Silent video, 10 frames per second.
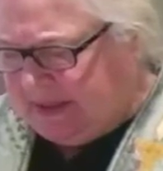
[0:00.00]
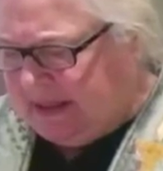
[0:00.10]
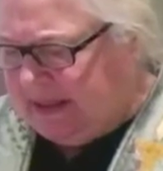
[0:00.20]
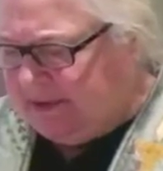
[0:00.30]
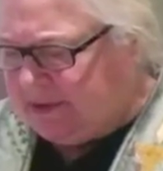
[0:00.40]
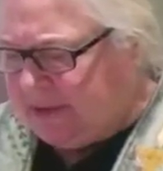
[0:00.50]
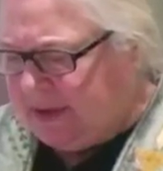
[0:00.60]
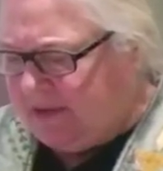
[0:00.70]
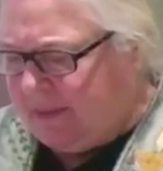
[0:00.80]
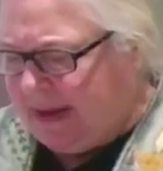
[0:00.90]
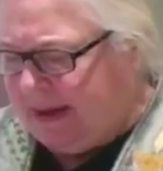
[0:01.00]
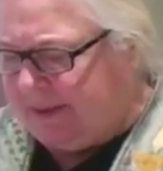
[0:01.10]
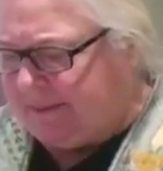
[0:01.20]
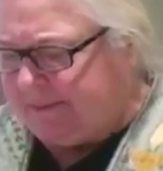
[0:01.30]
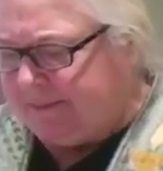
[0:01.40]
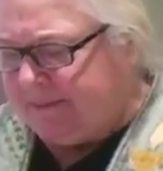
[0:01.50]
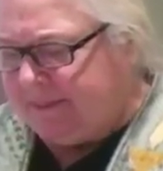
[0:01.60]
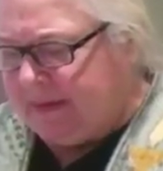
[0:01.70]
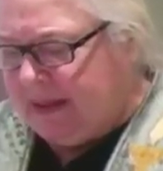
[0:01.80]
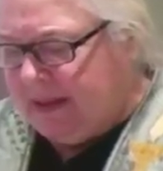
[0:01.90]
I left one of them out.
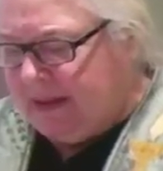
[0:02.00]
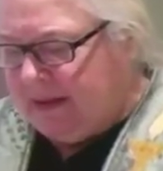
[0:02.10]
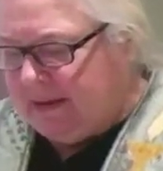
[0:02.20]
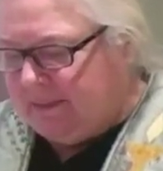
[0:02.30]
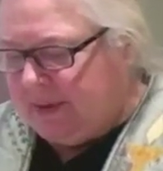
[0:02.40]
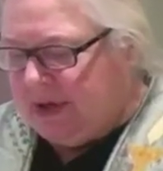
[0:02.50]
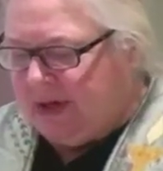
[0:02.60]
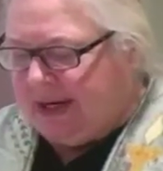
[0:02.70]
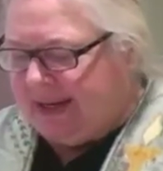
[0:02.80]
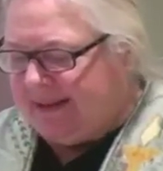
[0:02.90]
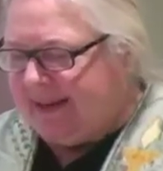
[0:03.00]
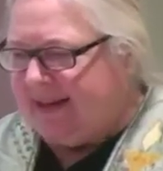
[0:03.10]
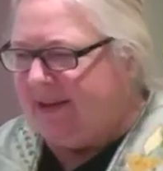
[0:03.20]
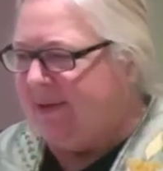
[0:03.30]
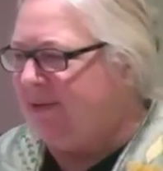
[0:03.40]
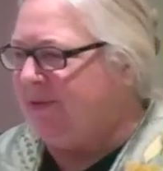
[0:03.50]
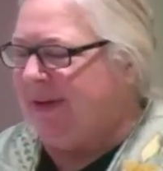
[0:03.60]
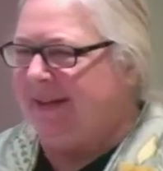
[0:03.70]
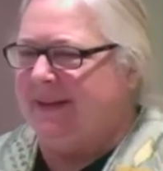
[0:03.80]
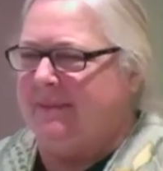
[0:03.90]
Bargaining. Thank you. I always
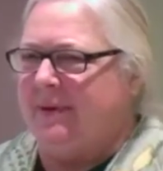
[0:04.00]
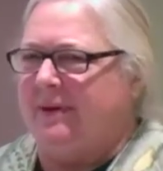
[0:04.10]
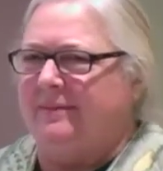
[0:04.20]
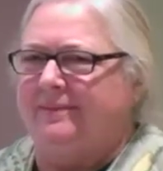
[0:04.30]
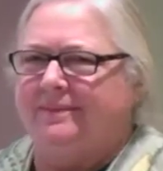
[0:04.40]
forget that part.